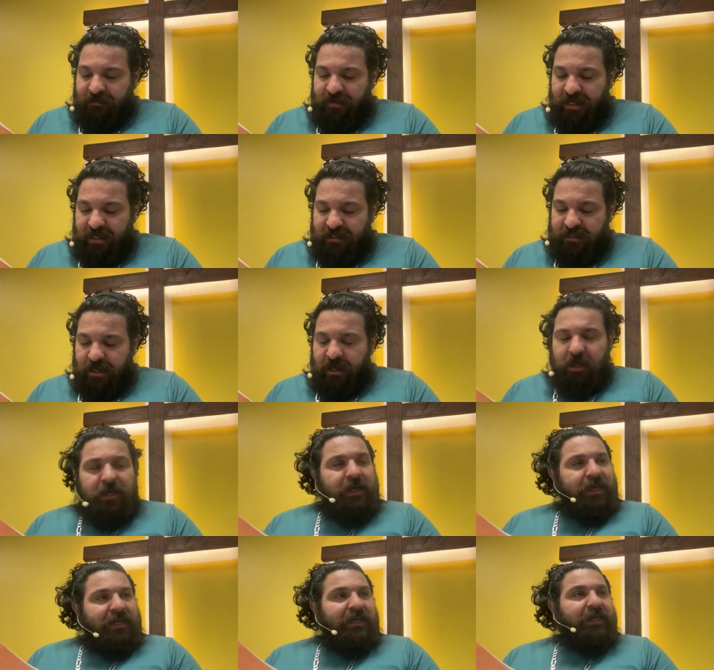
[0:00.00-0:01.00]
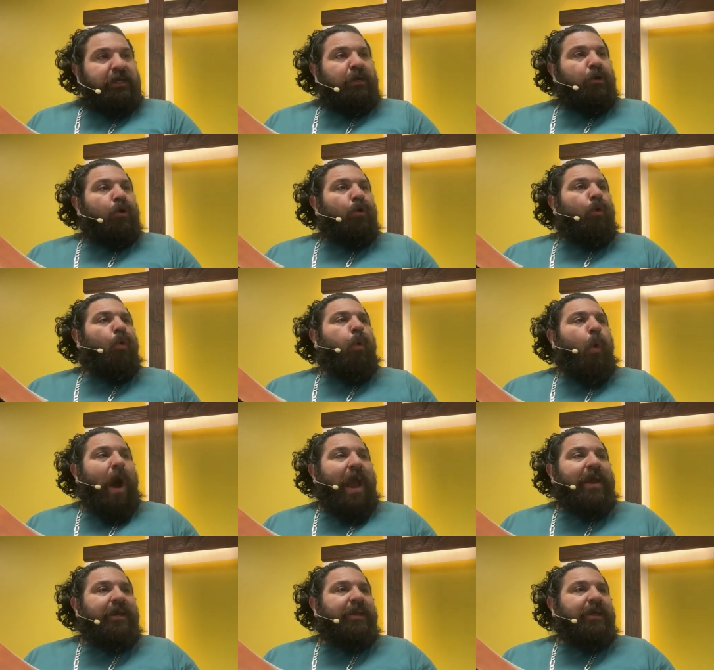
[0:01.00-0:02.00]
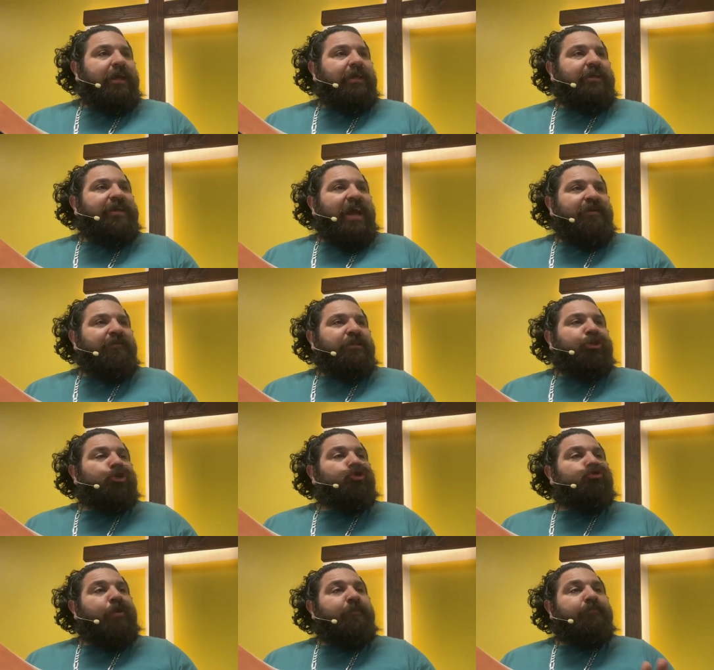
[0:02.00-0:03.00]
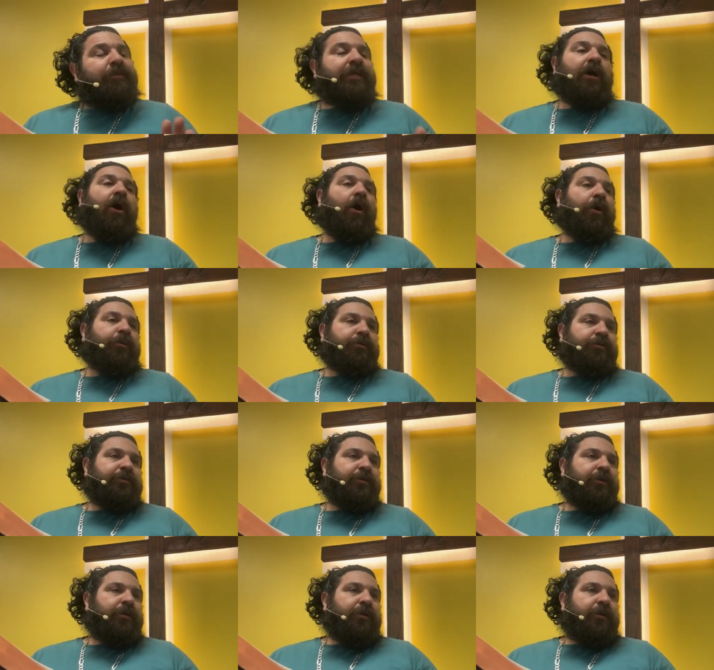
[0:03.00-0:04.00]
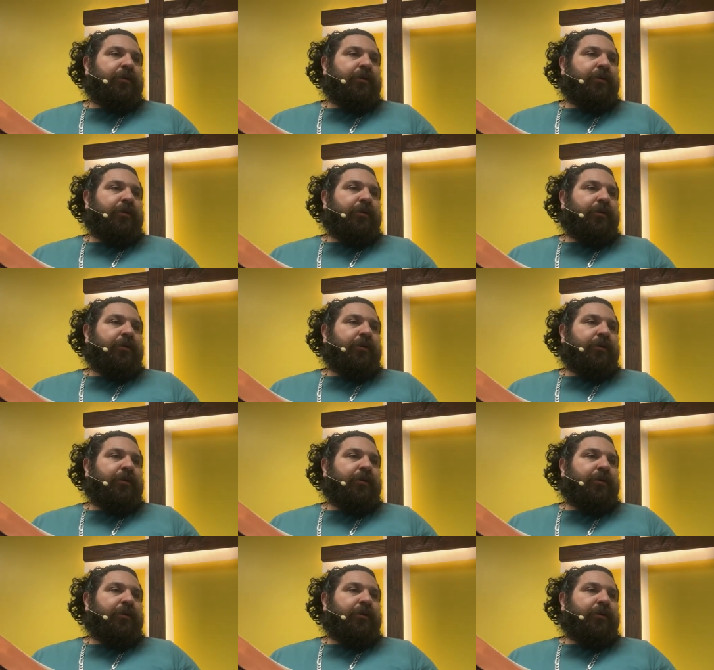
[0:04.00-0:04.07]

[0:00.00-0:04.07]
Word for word: believe He is quieting David's trembling heart,